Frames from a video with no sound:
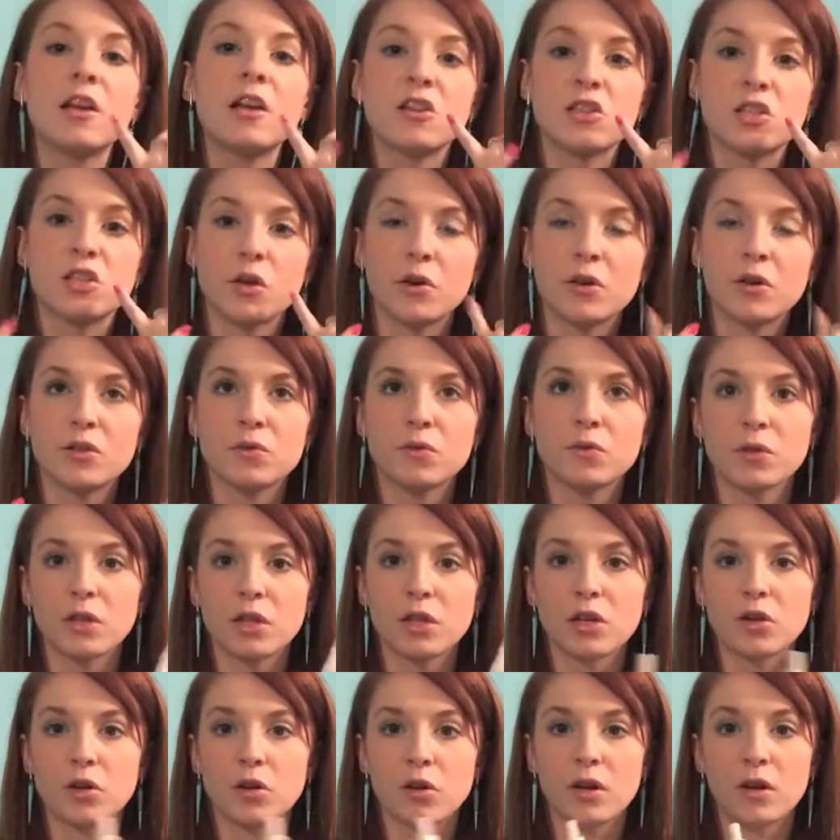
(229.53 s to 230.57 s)
So it's really
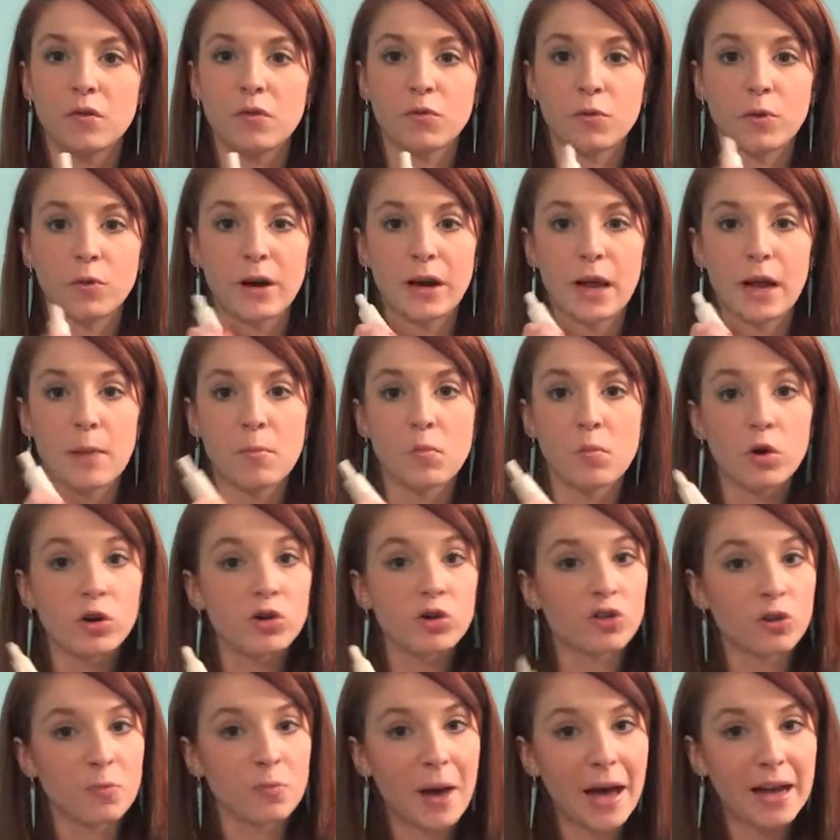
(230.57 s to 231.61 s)
good for a more
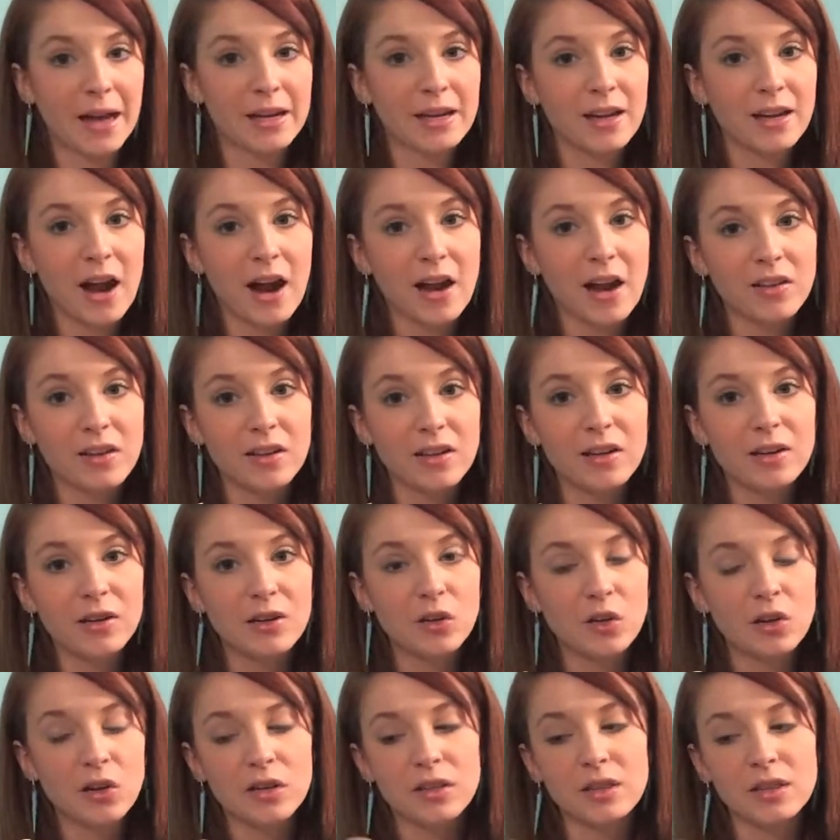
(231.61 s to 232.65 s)
dramatic highlighted
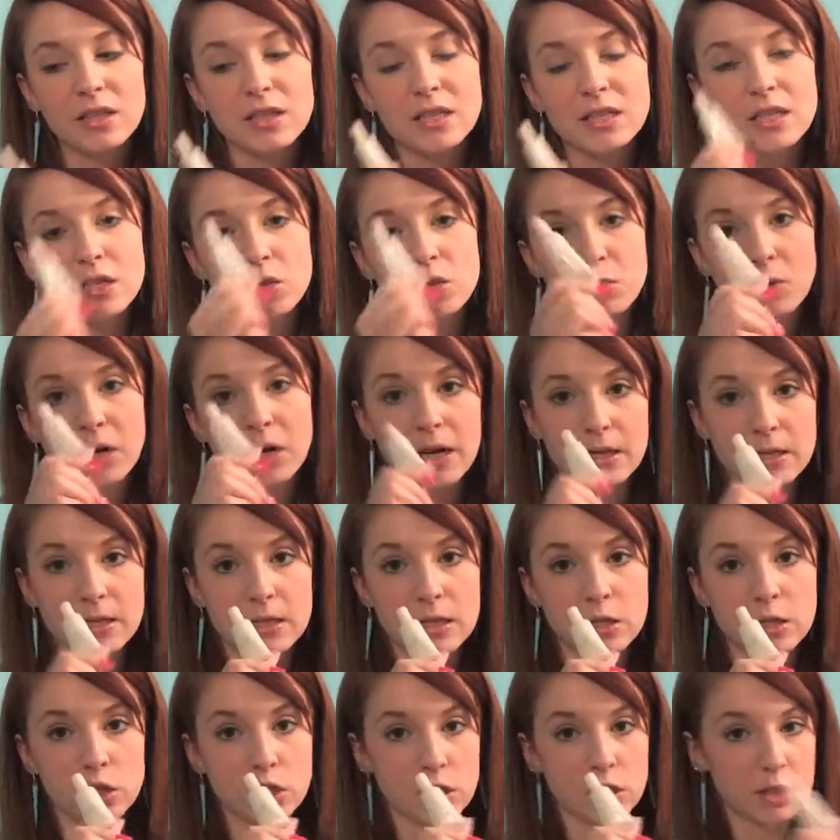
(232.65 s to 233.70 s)
look. This is what I
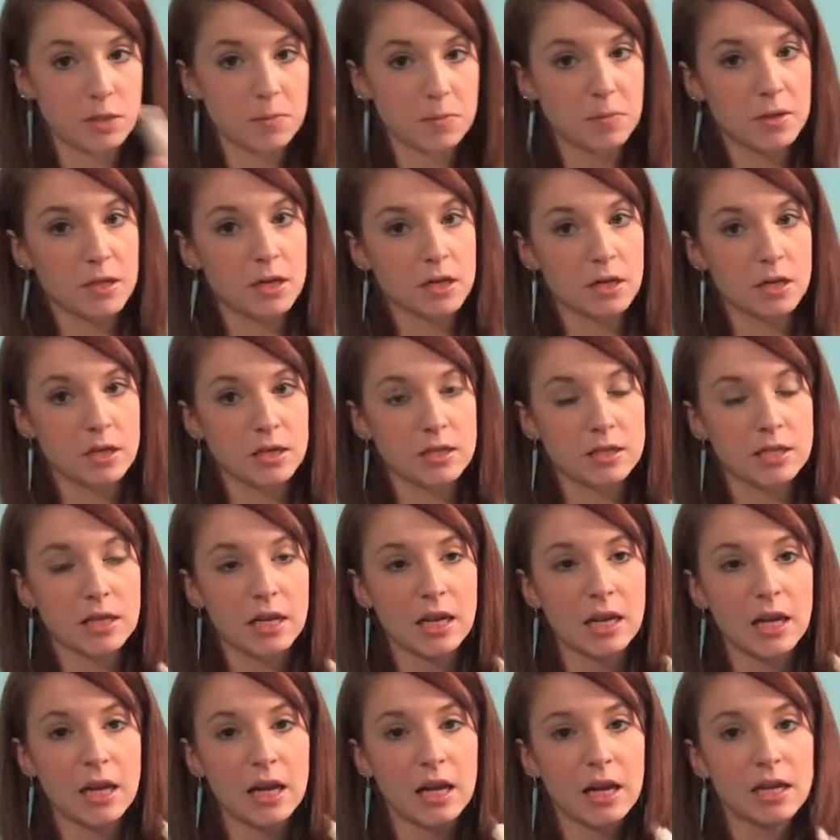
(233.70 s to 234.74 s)
suggest because
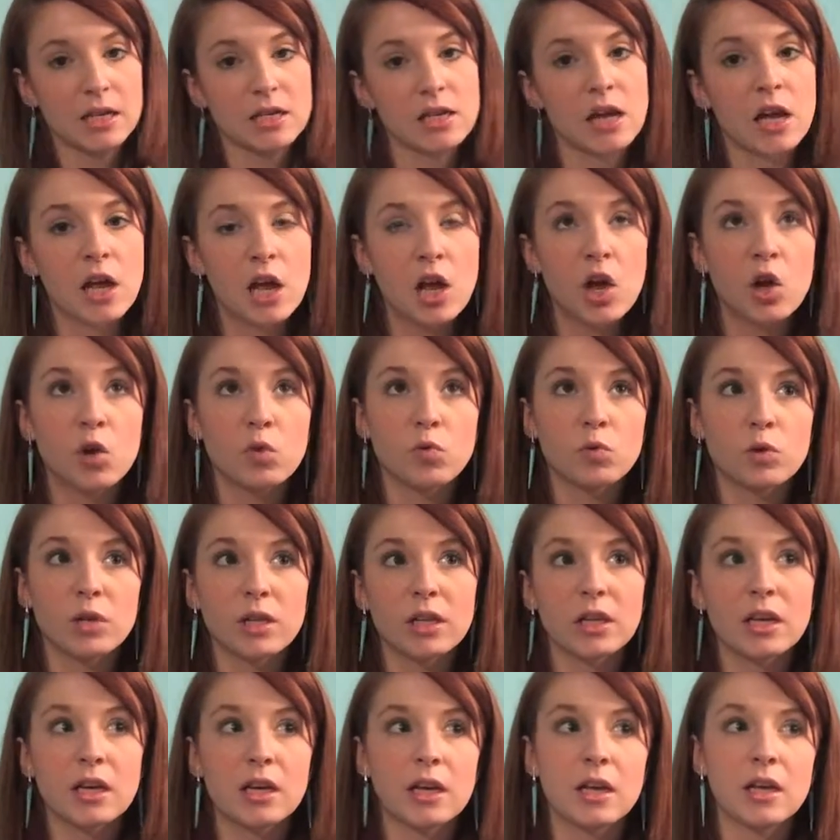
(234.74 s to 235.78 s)
it
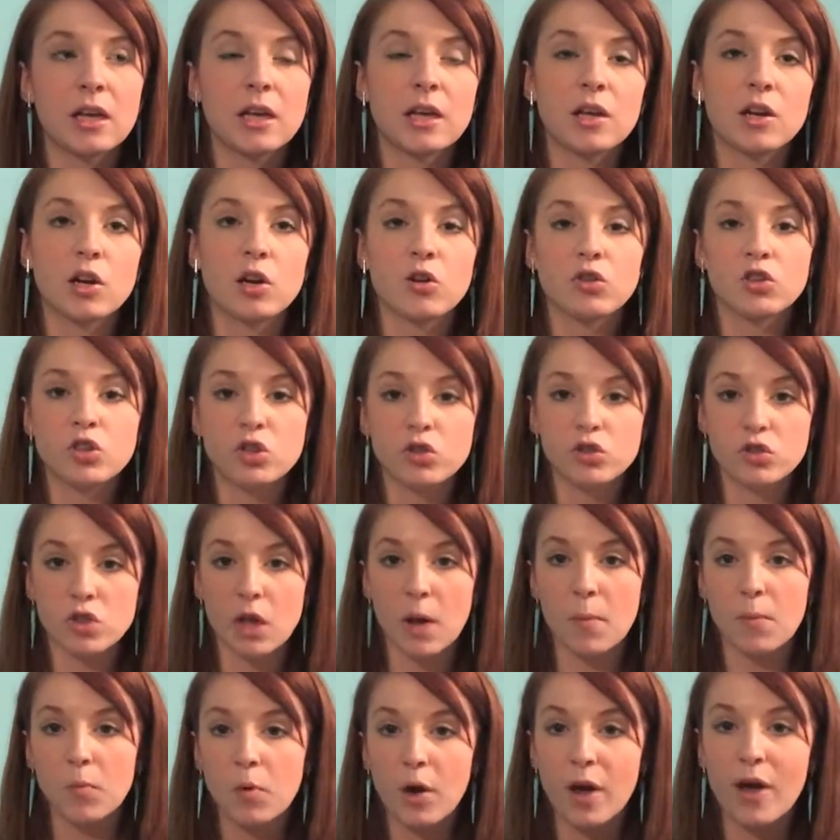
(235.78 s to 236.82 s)
really, you know, shows
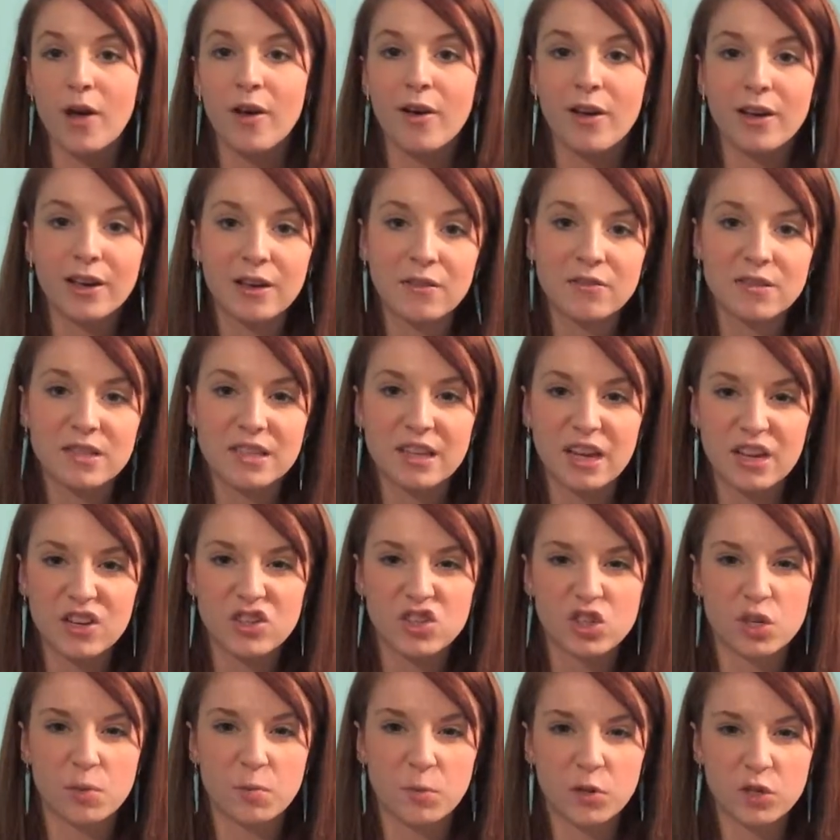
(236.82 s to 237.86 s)
up well. It gives a
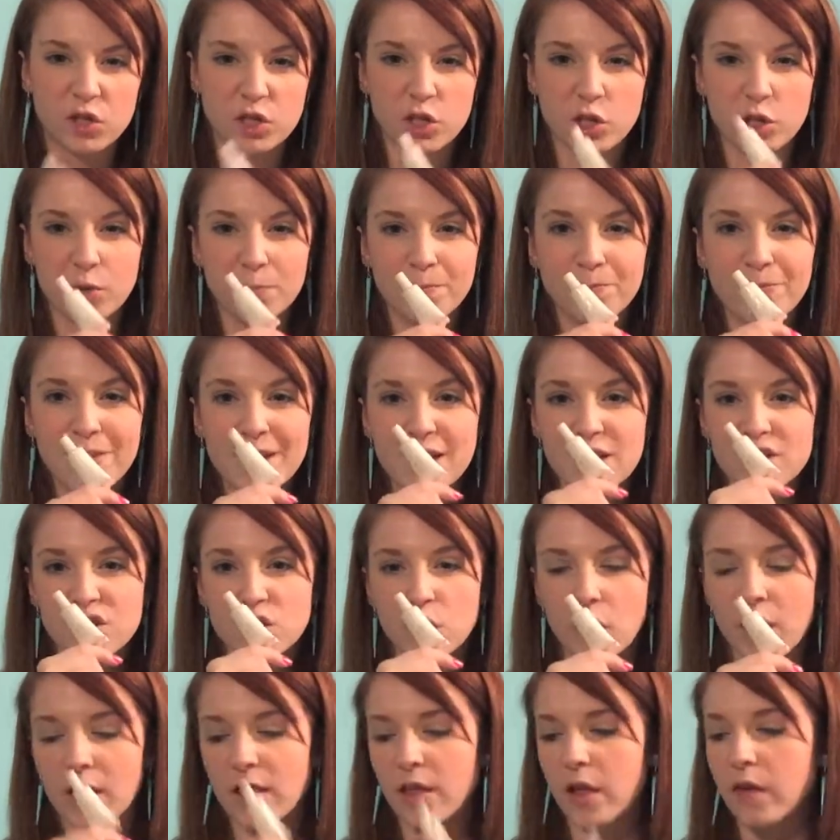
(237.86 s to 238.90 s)
nice shimmer too.
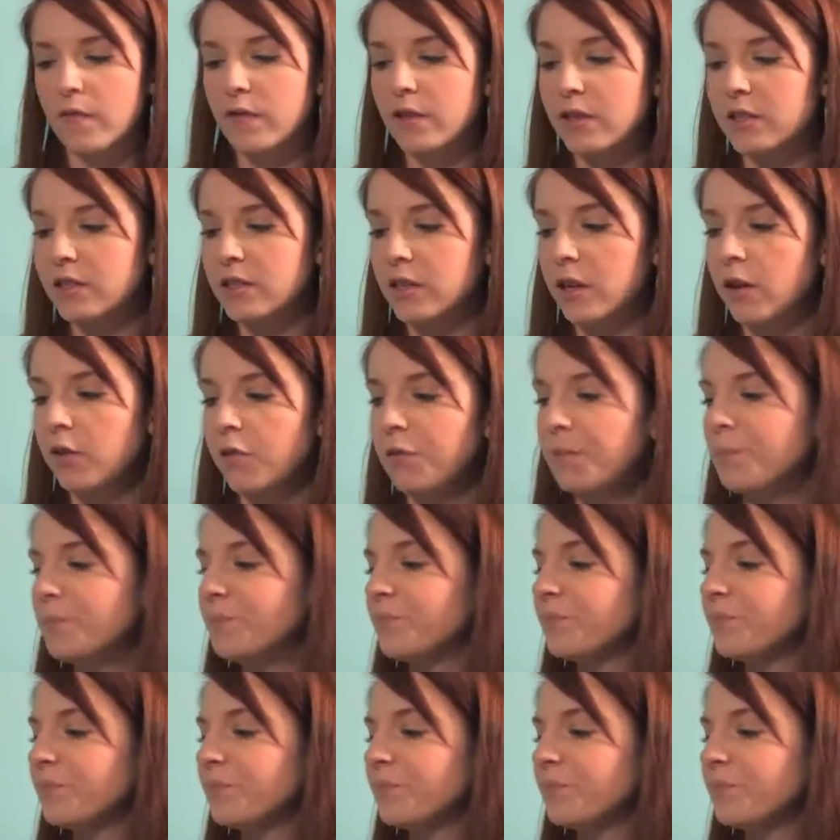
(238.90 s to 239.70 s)
So I love this stuff.